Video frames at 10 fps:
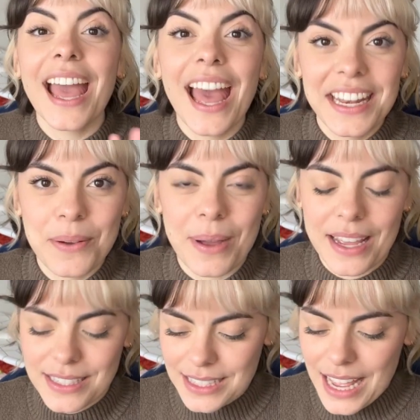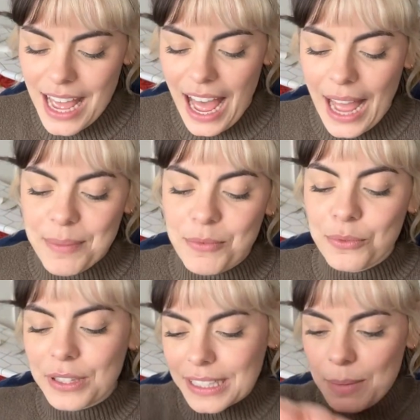Anyways, I'm
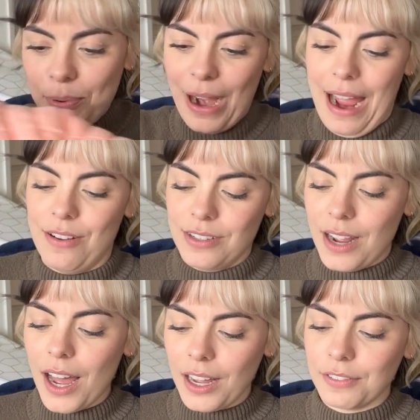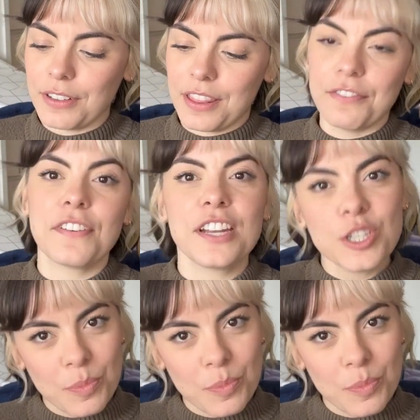really proud of the finished